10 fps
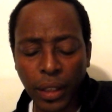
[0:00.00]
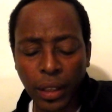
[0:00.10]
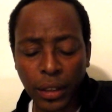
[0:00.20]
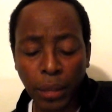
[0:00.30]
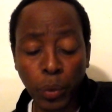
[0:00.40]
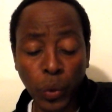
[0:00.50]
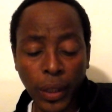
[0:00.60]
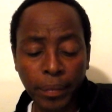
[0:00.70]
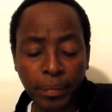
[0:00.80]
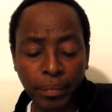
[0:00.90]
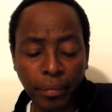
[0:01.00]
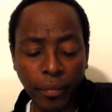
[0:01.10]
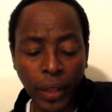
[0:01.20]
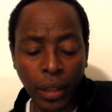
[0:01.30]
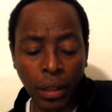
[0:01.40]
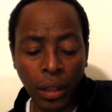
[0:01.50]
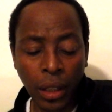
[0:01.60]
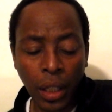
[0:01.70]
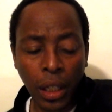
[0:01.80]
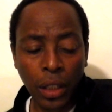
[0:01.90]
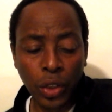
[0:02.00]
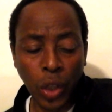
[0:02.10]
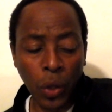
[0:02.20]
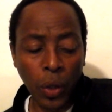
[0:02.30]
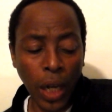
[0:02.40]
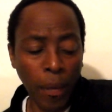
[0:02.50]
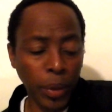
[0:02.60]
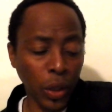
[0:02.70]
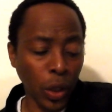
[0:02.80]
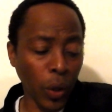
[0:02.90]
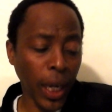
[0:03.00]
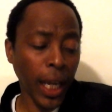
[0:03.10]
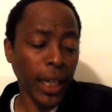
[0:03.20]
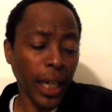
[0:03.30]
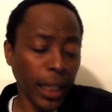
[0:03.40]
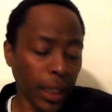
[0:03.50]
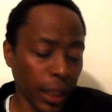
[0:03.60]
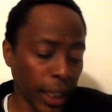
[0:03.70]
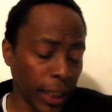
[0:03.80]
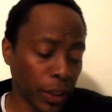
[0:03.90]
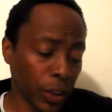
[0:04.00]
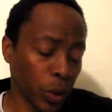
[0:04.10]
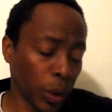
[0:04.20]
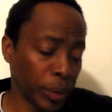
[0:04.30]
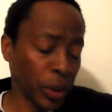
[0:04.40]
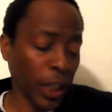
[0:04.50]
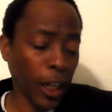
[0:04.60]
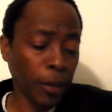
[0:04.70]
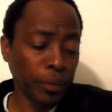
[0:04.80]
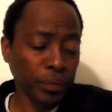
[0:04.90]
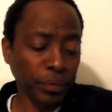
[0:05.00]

That's number one. So I'm going to go ahead and get into the scripture now.